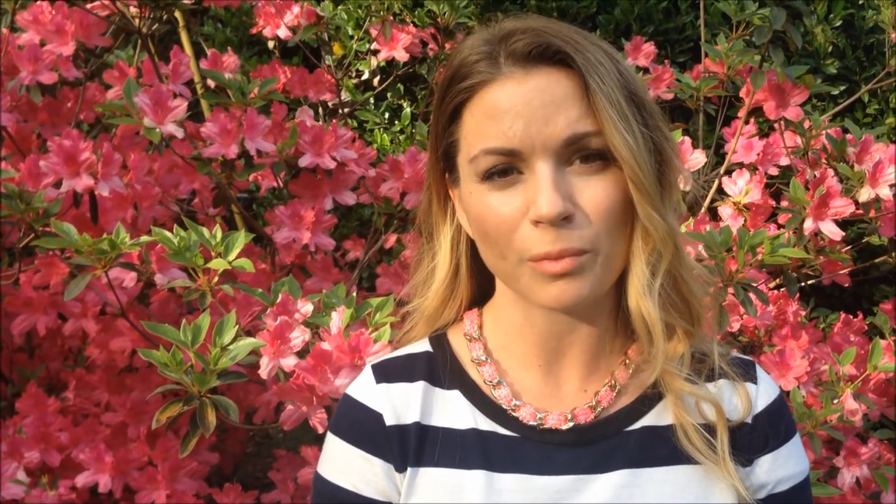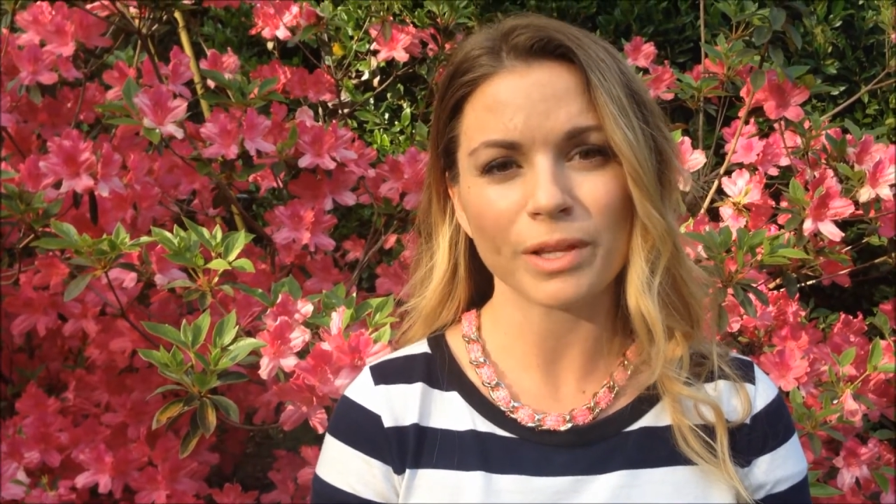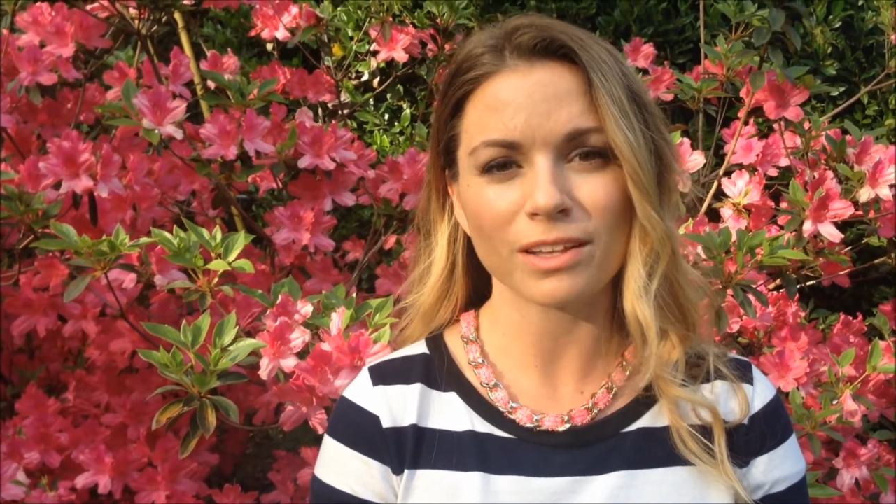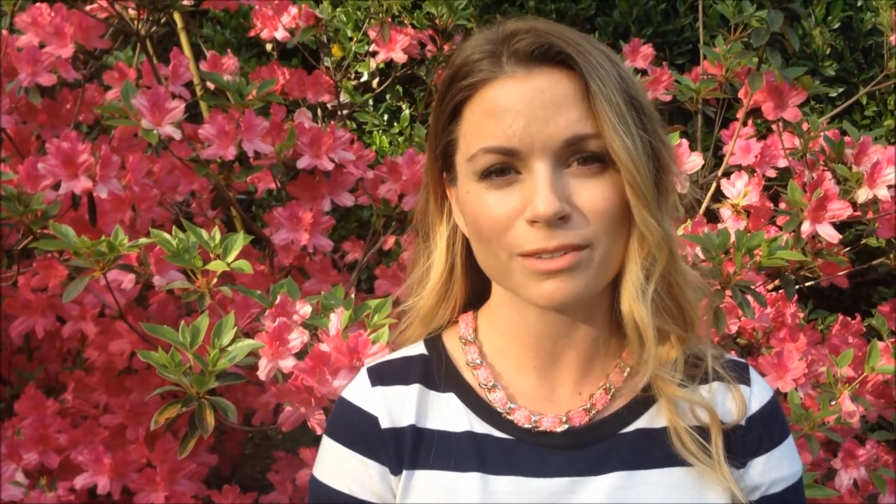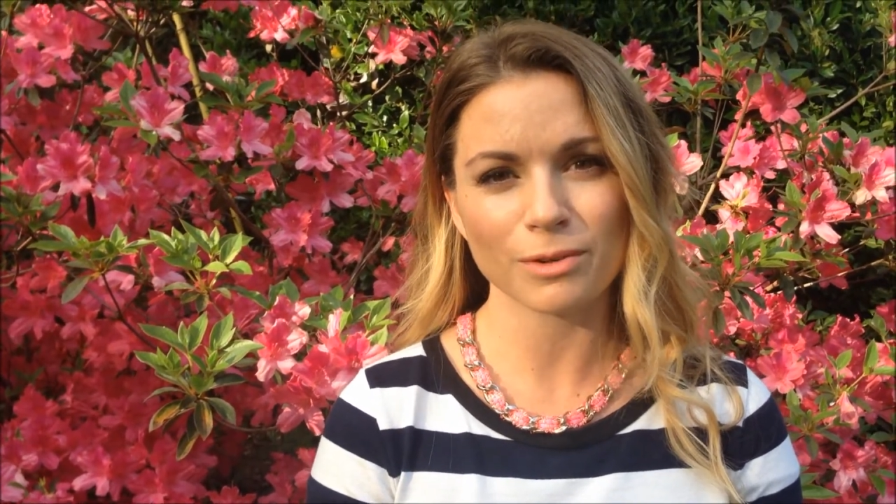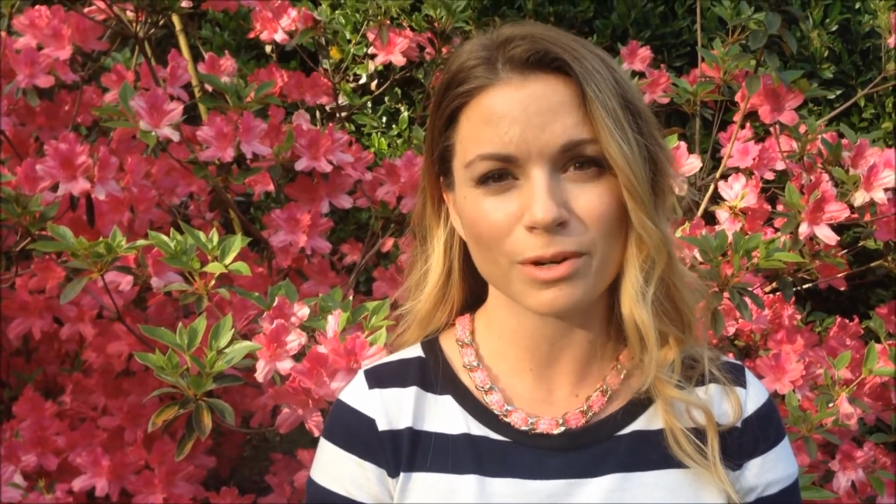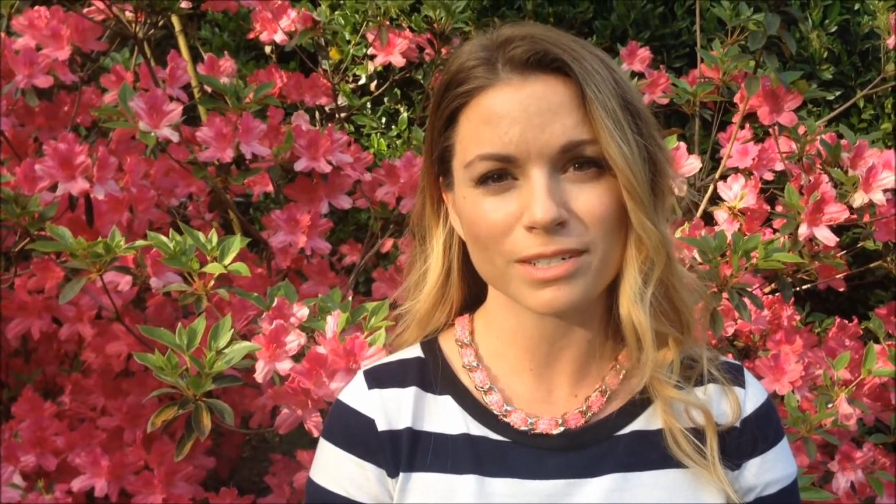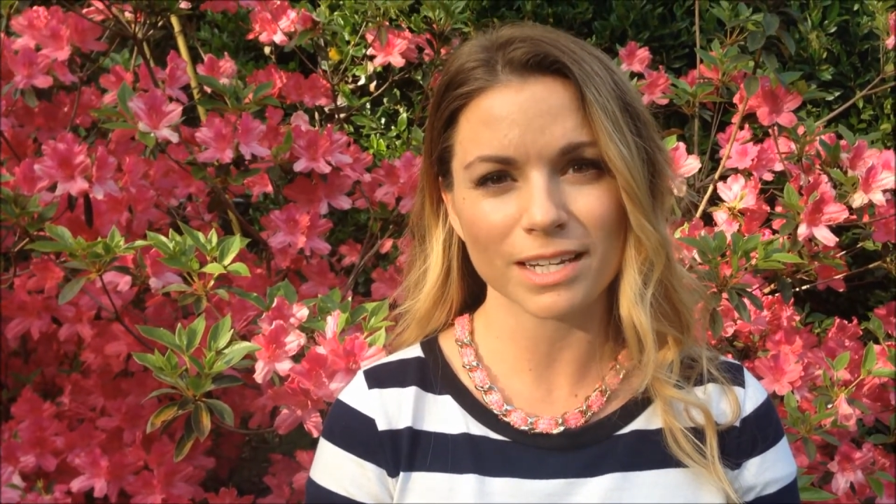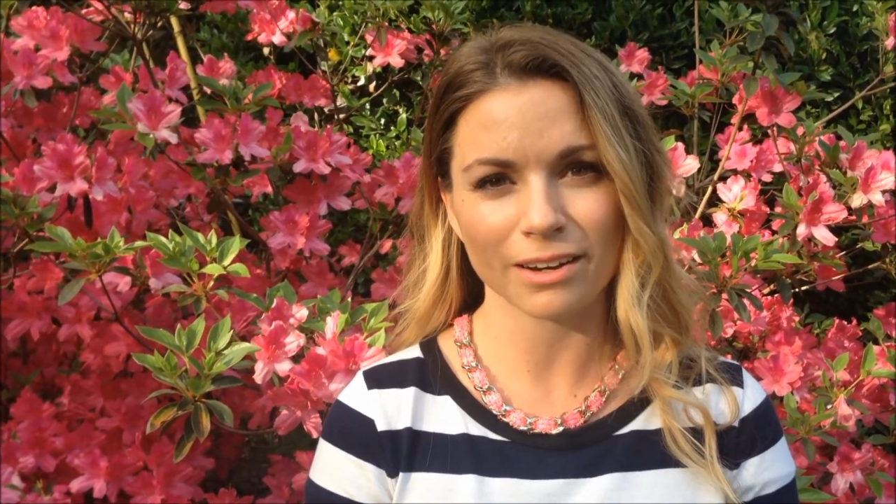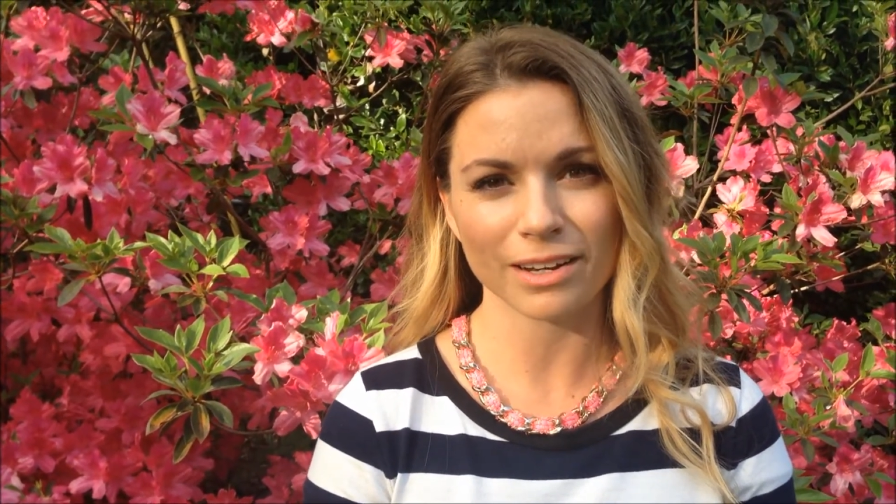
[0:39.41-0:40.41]
We look forward
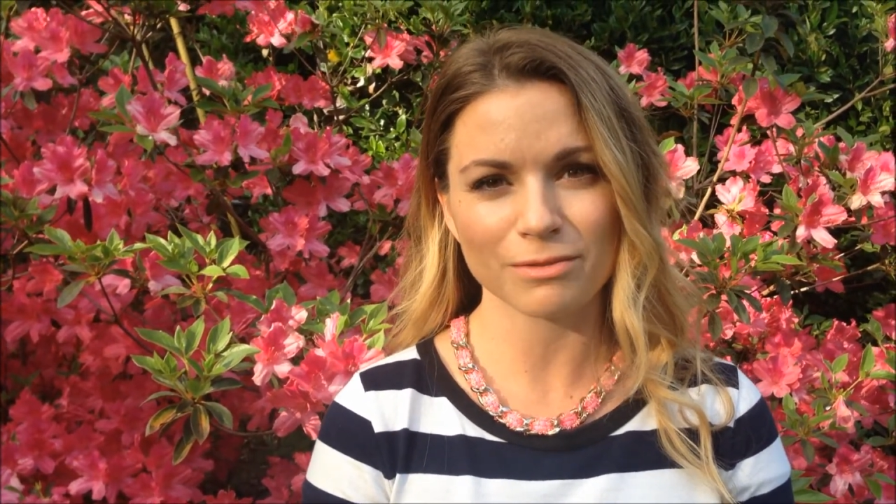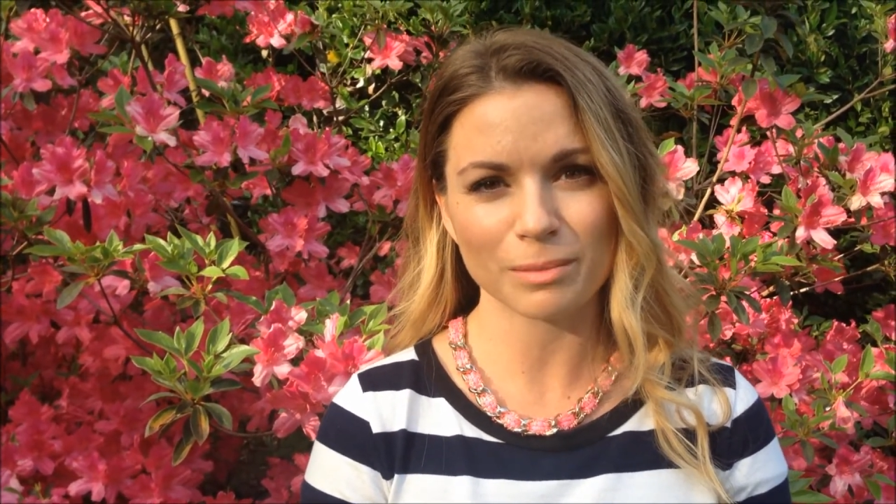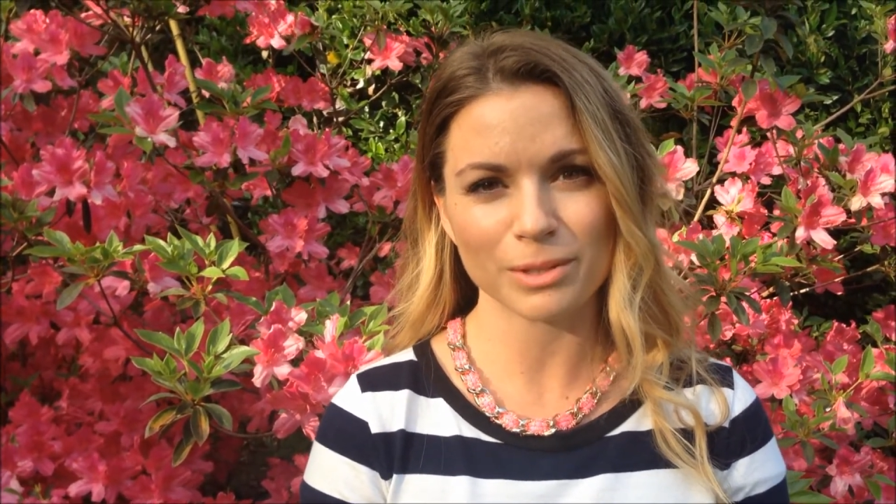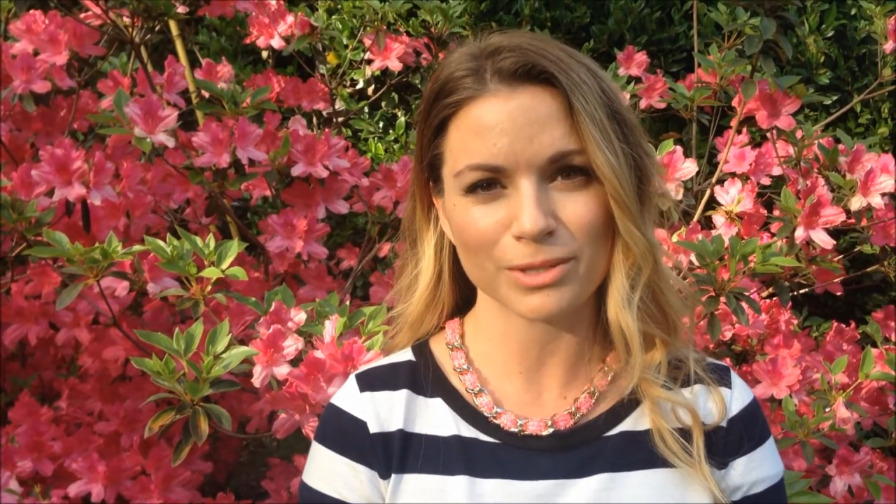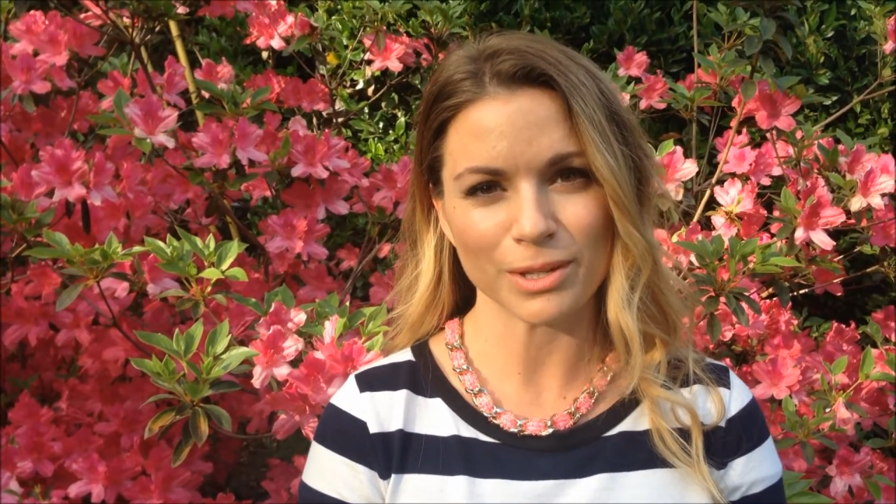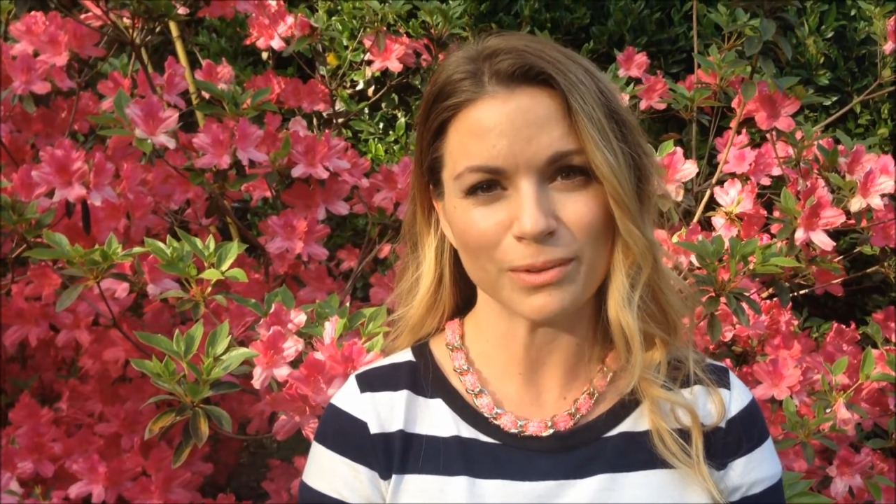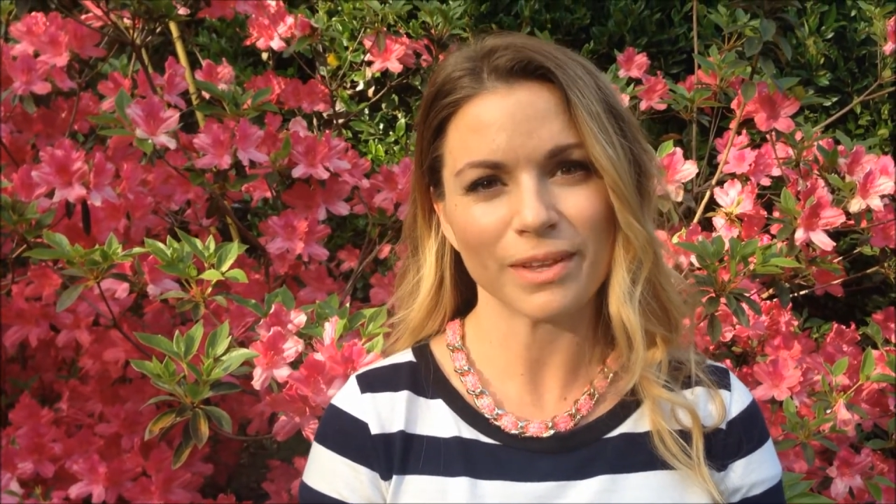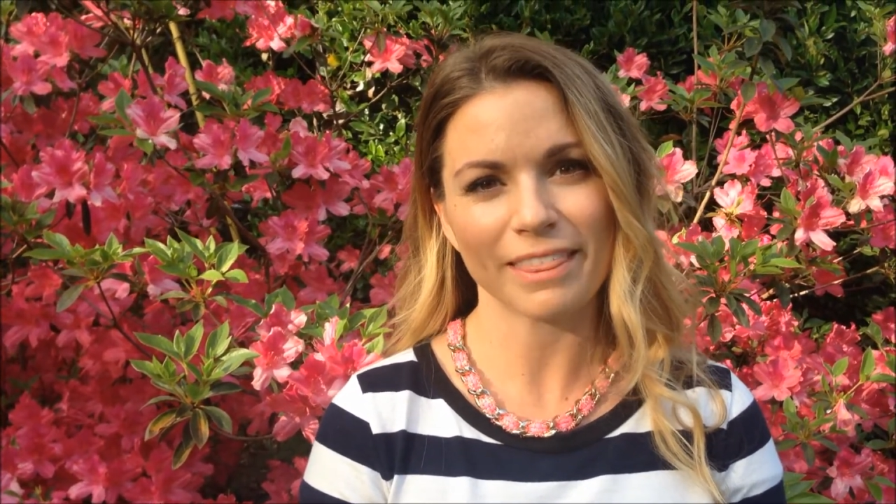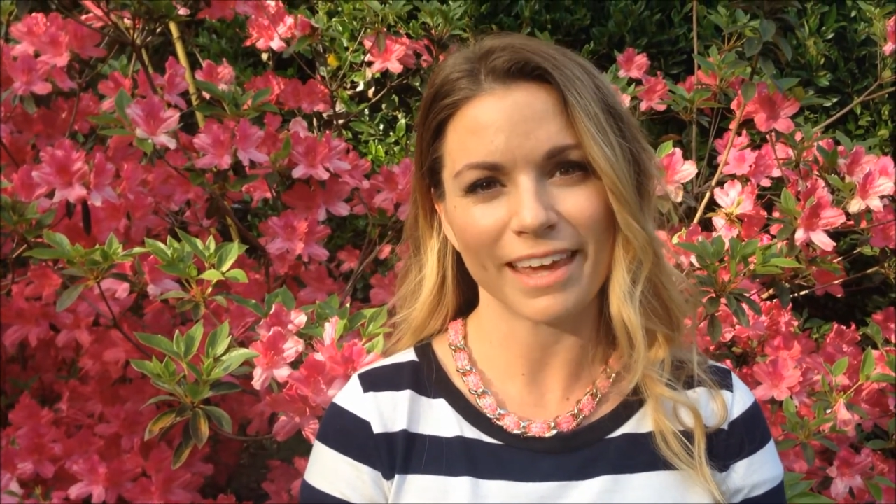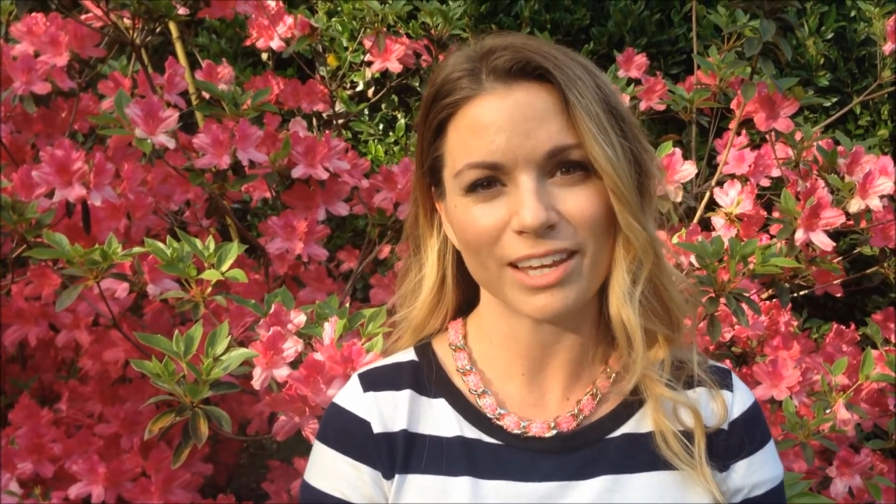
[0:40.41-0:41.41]
to hearing from you soon.
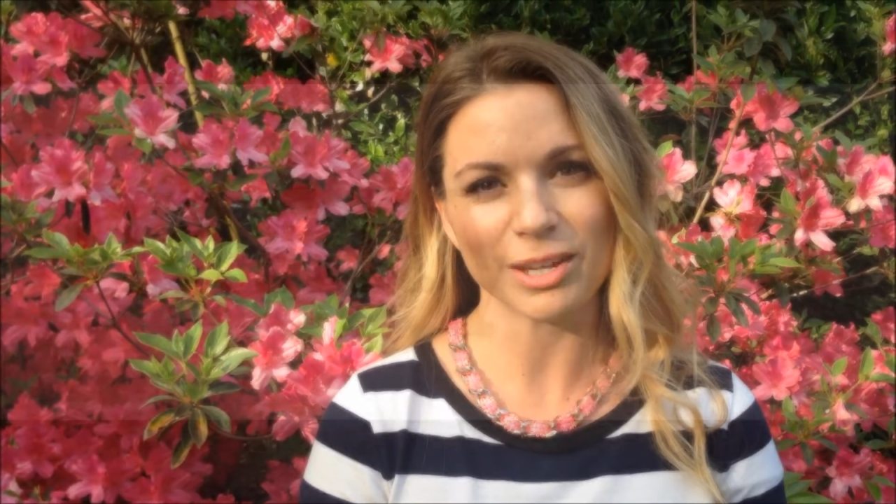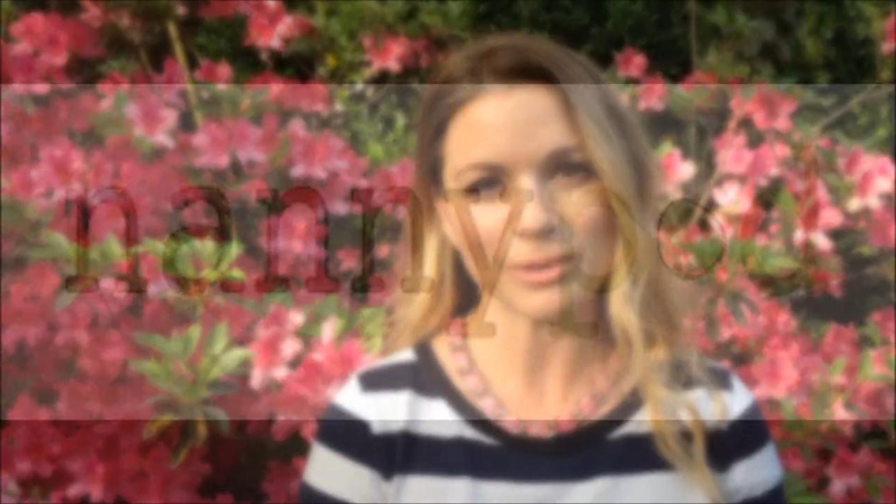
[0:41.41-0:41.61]
Thank